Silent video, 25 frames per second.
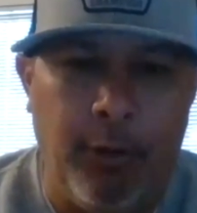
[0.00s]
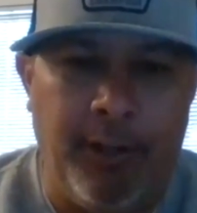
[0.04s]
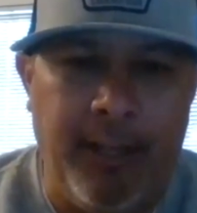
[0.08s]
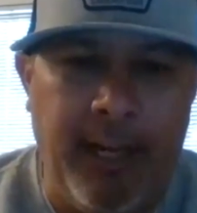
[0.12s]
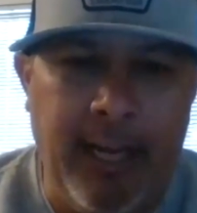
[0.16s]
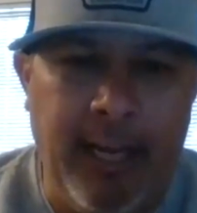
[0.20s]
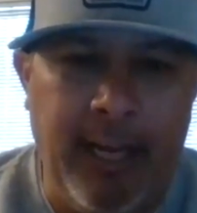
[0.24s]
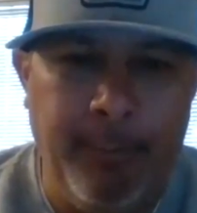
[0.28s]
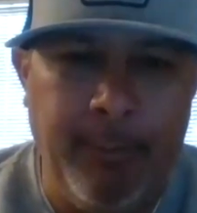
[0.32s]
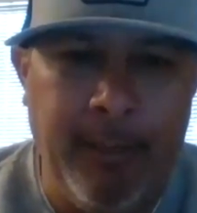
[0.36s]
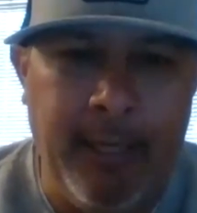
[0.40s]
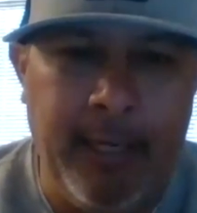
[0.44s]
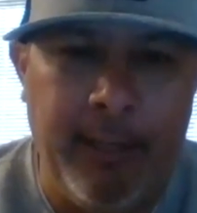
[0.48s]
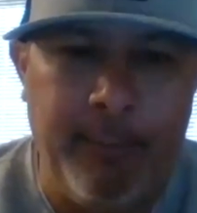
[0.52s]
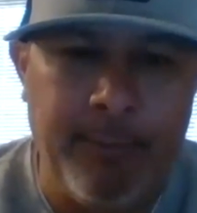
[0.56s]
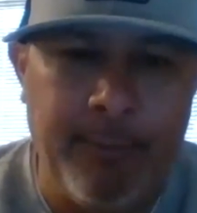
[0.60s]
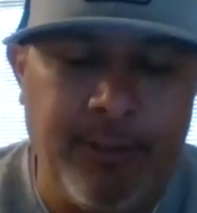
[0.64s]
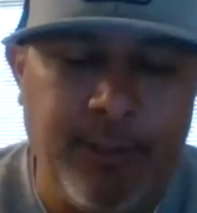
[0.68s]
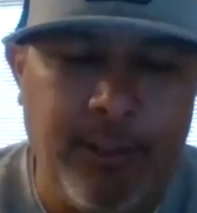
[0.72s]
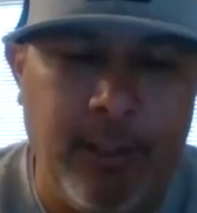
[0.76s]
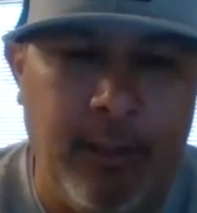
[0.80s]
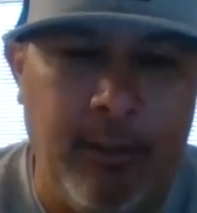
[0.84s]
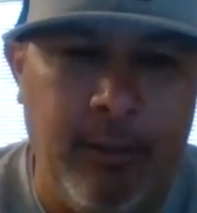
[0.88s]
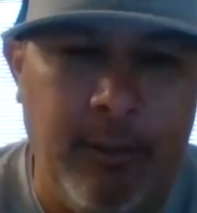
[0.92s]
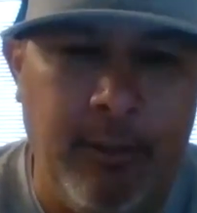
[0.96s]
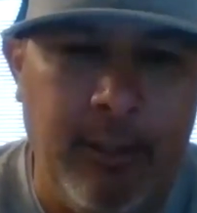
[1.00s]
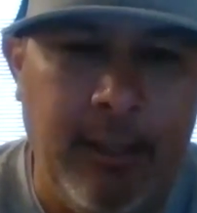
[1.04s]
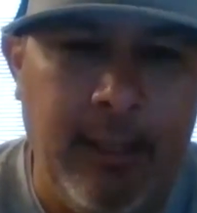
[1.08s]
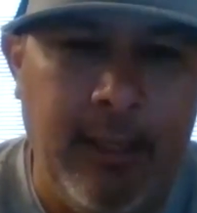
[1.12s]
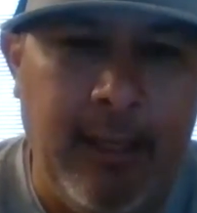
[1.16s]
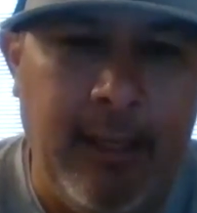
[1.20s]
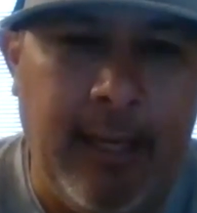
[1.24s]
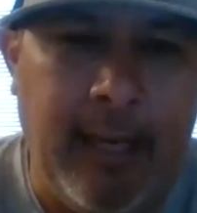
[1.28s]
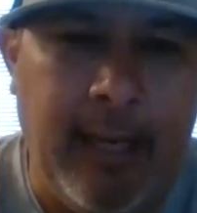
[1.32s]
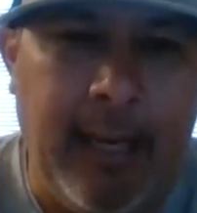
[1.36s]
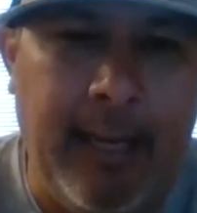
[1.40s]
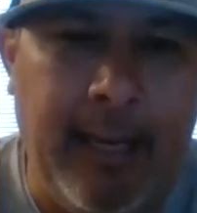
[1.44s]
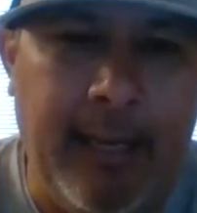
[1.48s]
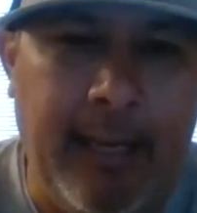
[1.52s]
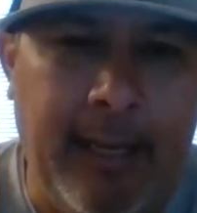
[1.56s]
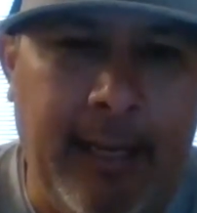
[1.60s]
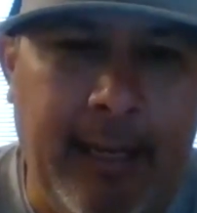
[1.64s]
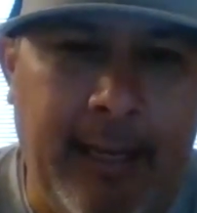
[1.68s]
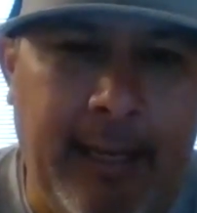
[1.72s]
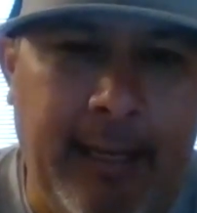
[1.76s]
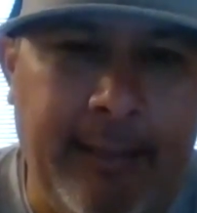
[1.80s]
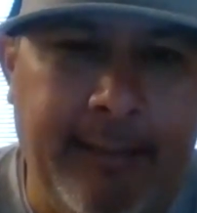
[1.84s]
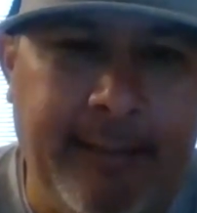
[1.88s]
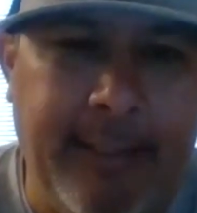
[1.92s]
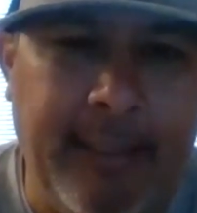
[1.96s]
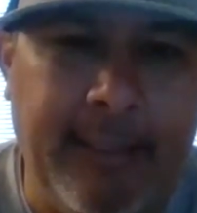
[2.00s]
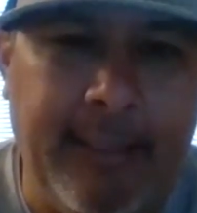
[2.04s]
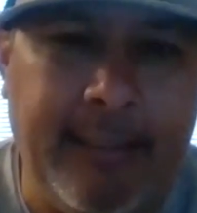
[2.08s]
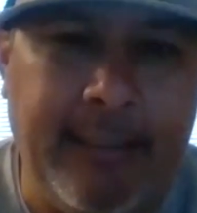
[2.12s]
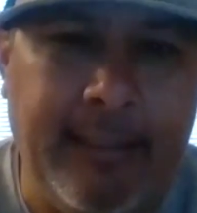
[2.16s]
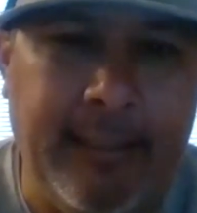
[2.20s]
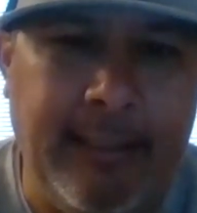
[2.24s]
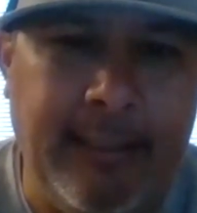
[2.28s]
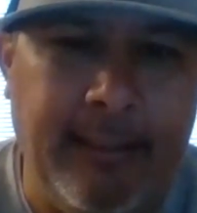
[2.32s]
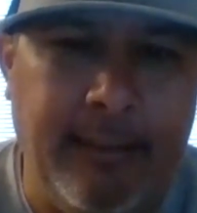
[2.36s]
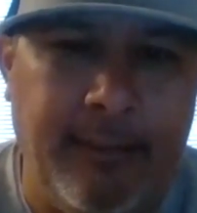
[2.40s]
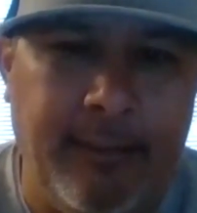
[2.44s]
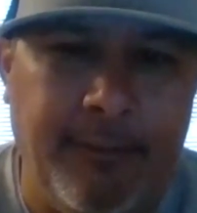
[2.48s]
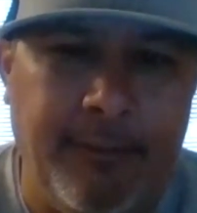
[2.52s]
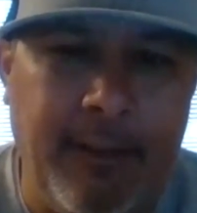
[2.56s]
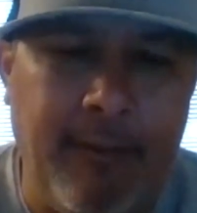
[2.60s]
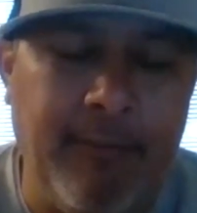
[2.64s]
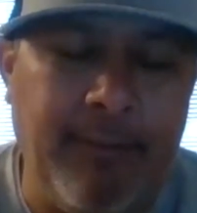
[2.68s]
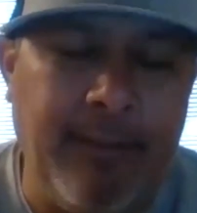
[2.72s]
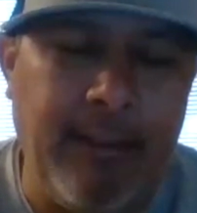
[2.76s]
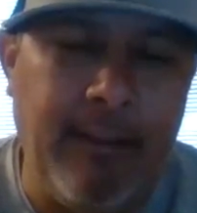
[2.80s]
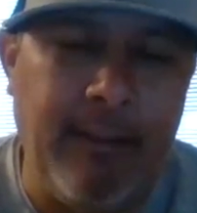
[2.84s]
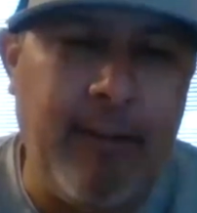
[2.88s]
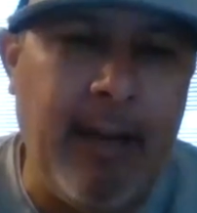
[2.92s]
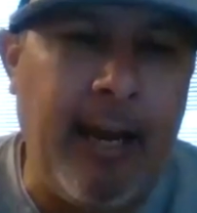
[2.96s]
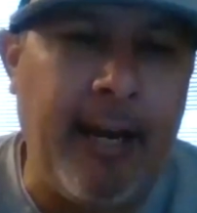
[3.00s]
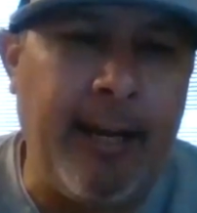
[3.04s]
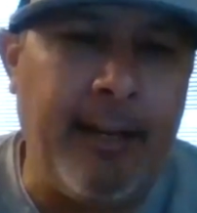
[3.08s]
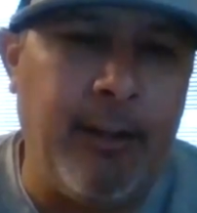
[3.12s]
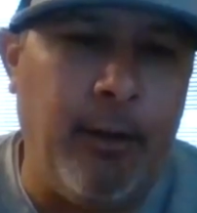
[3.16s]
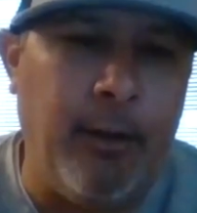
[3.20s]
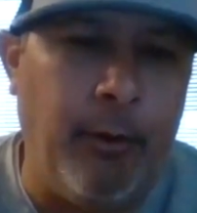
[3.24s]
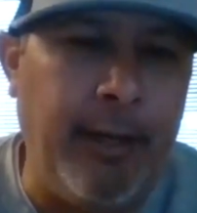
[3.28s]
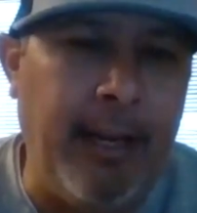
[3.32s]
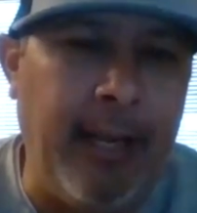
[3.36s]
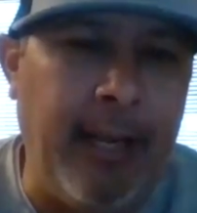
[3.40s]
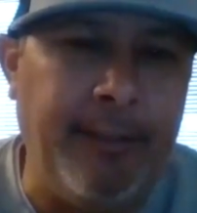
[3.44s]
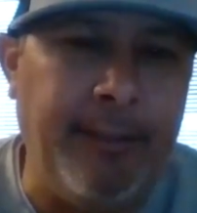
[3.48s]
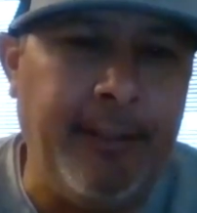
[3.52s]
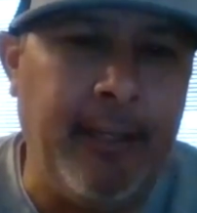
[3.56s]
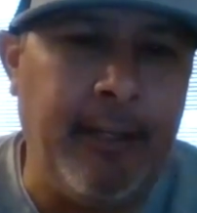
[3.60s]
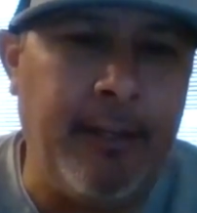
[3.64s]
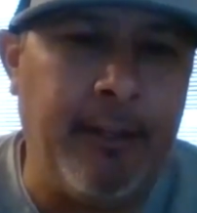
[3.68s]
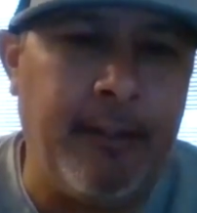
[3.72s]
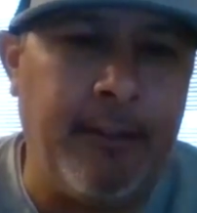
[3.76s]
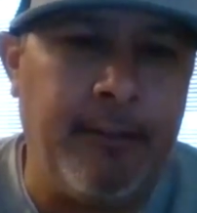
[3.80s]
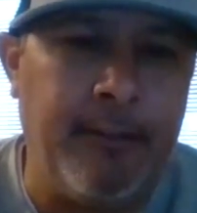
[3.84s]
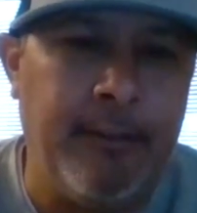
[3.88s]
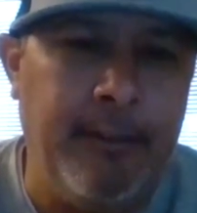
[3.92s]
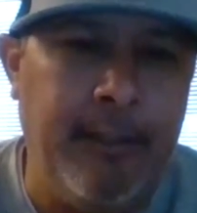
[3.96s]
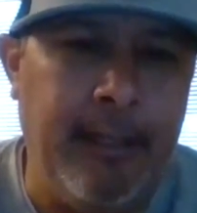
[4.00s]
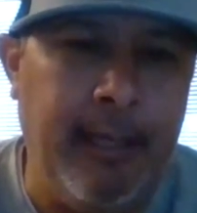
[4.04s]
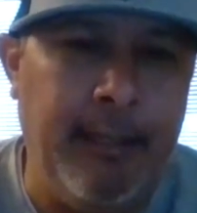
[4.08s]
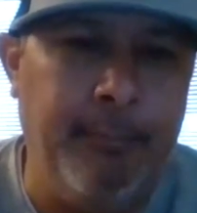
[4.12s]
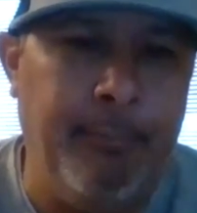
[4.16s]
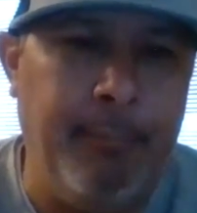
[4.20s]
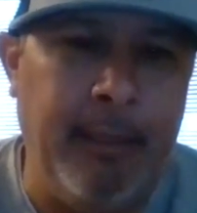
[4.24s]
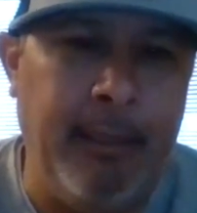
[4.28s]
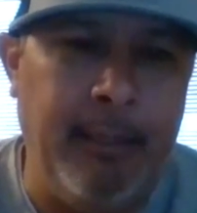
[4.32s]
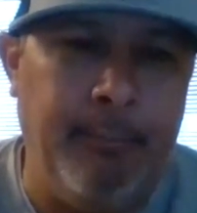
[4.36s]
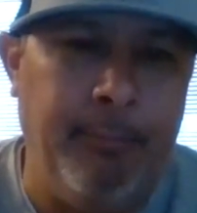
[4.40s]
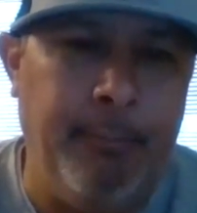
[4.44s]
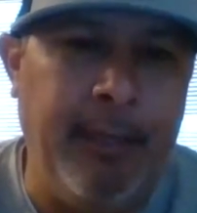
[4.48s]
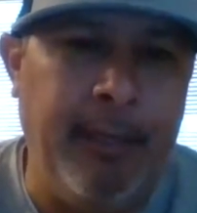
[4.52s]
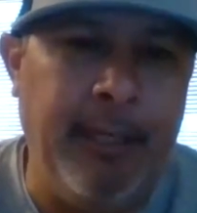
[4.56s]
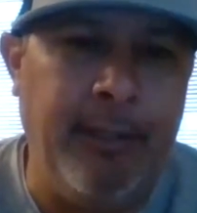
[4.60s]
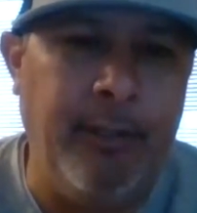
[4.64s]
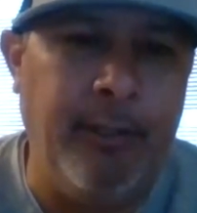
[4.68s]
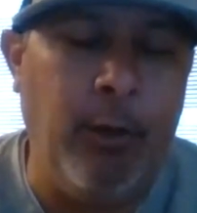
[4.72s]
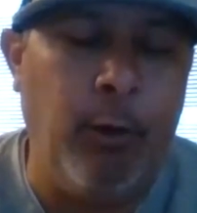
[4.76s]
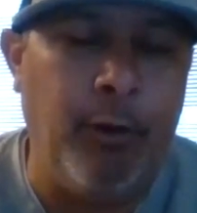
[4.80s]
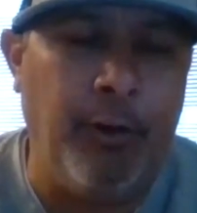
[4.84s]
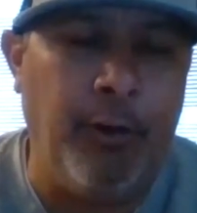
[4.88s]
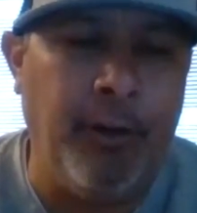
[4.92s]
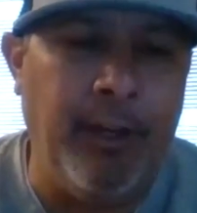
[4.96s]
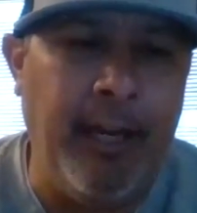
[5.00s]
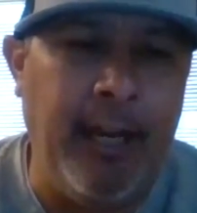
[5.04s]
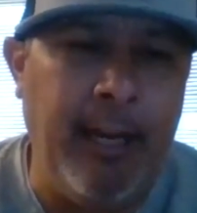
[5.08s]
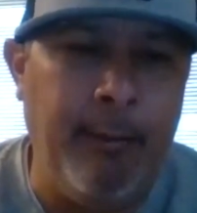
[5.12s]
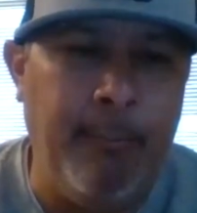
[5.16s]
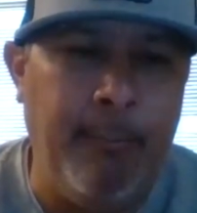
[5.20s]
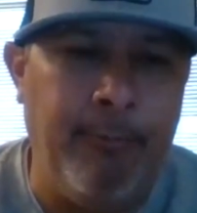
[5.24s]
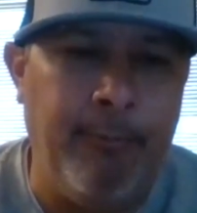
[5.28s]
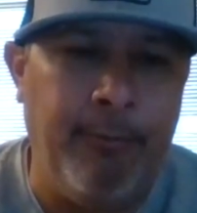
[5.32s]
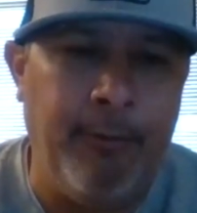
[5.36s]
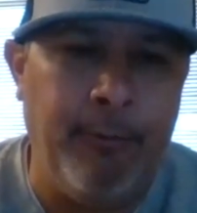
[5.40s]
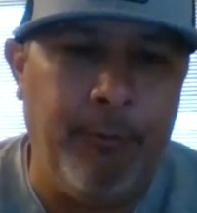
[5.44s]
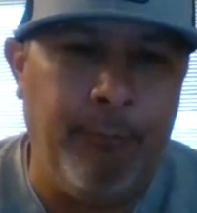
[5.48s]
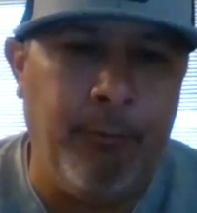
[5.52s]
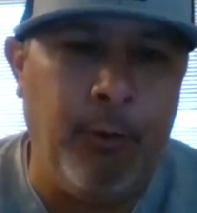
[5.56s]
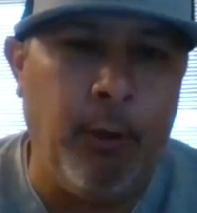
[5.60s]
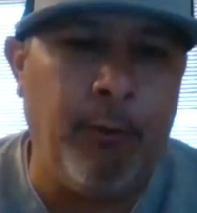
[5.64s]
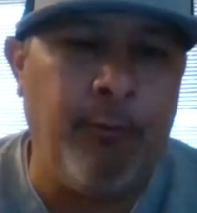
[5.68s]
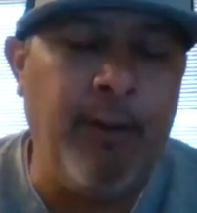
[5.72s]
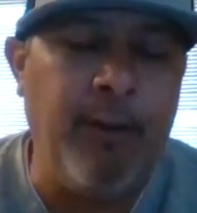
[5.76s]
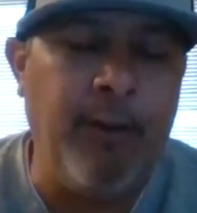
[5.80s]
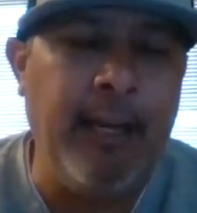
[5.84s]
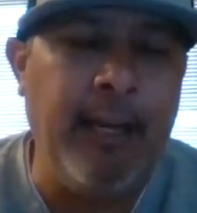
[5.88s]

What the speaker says: Dame games. So I think they've got to go down there and beat Notre Dame for if